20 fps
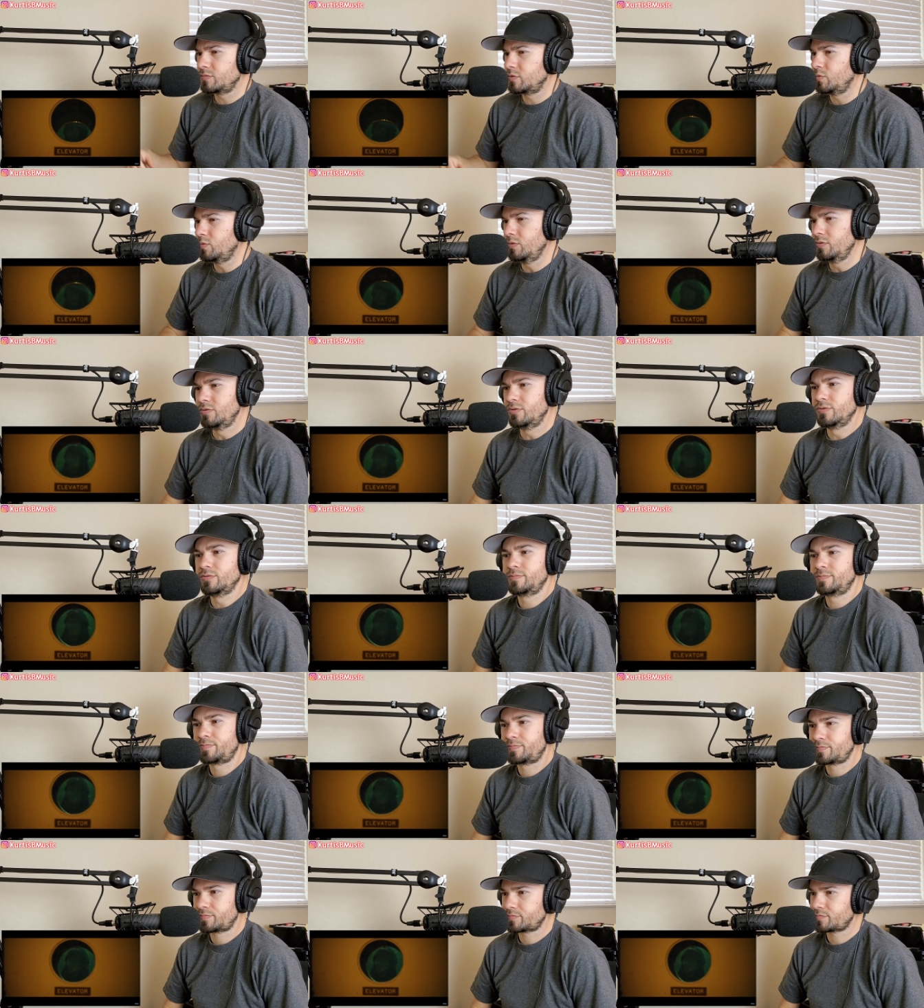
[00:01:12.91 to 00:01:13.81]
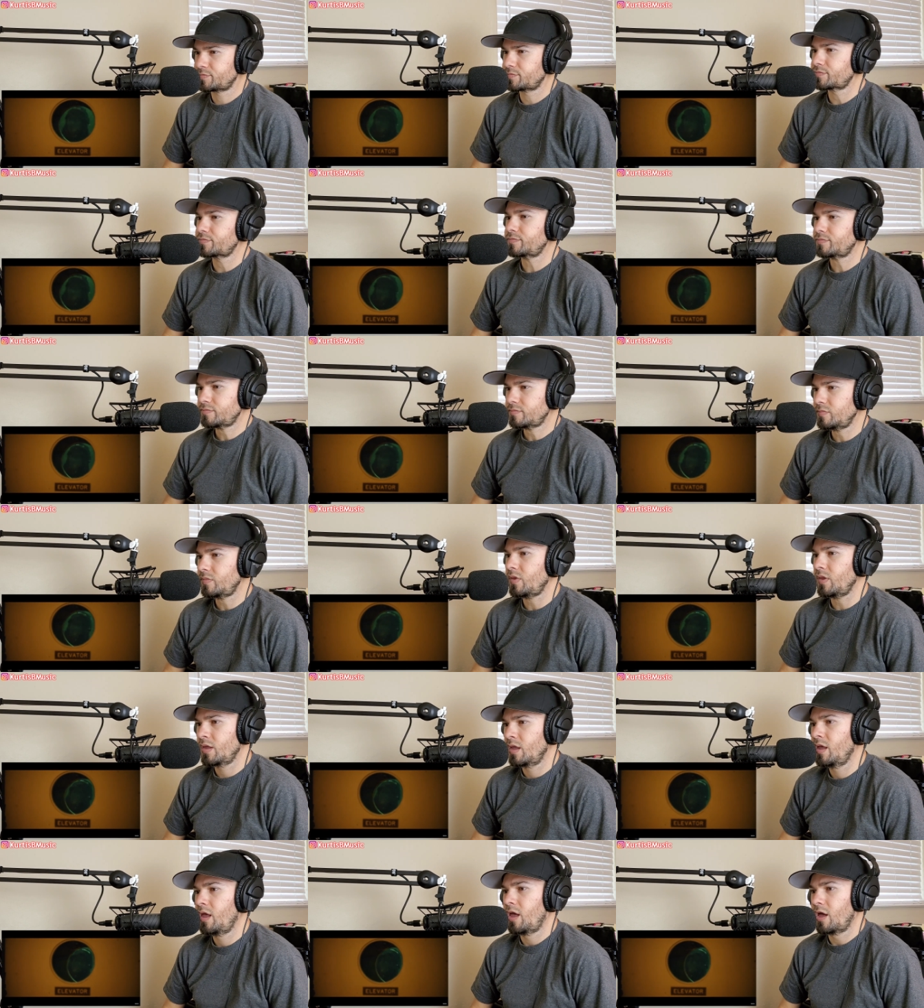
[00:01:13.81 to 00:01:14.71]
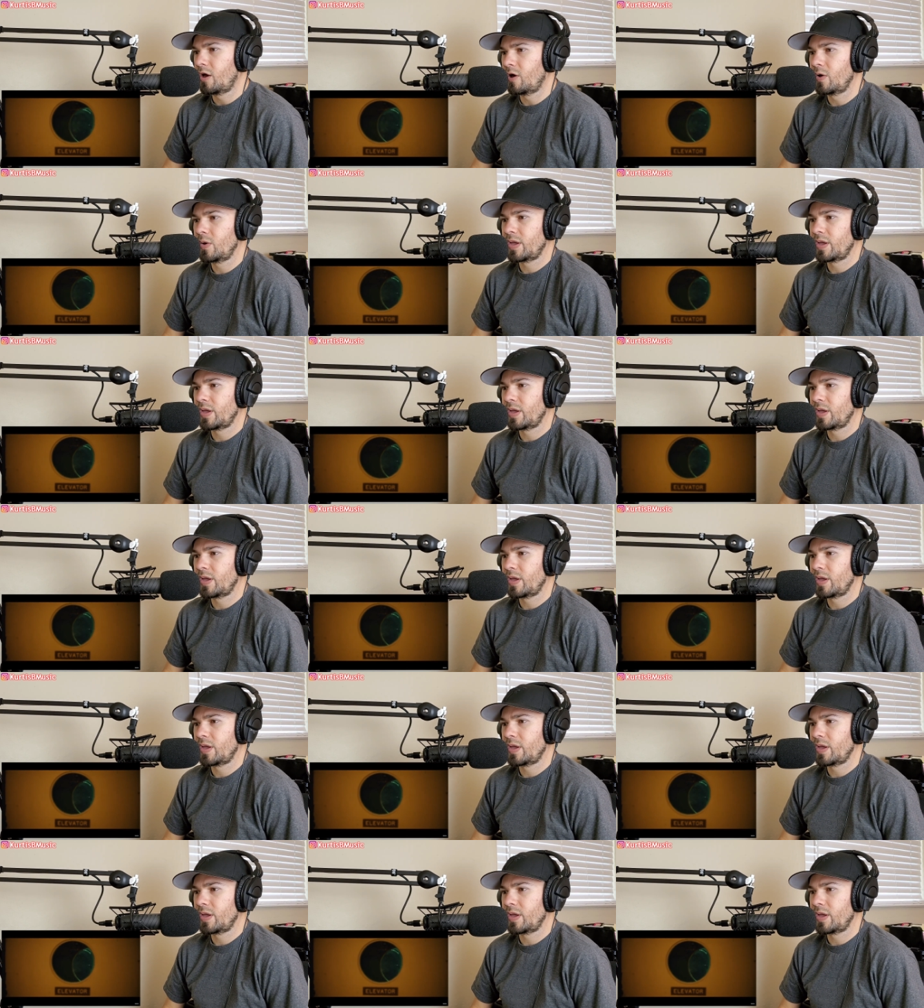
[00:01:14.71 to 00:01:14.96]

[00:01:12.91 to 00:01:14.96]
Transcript: Whew. Oh